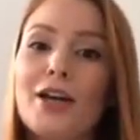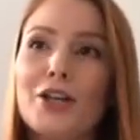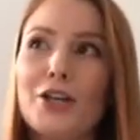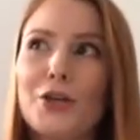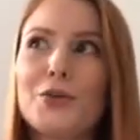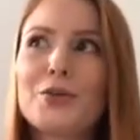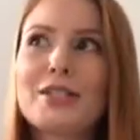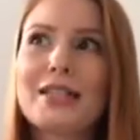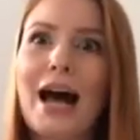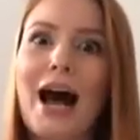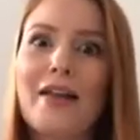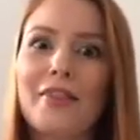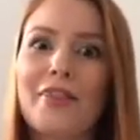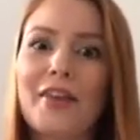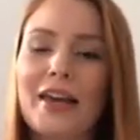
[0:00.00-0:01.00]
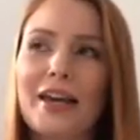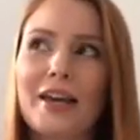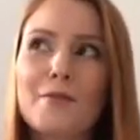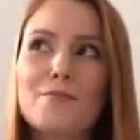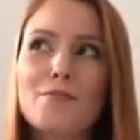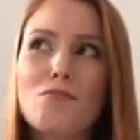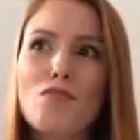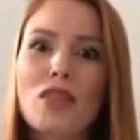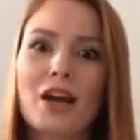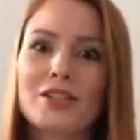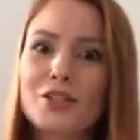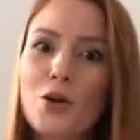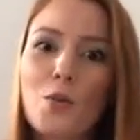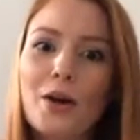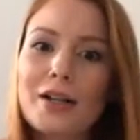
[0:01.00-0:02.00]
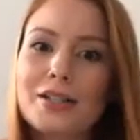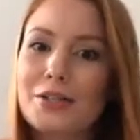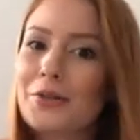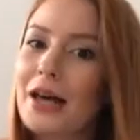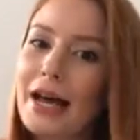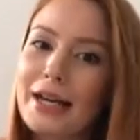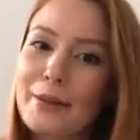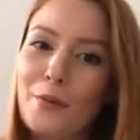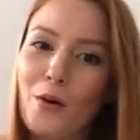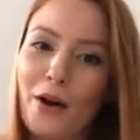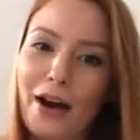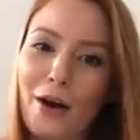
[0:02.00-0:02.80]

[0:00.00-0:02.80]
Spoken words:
use that and think, I don't want to do that anymore.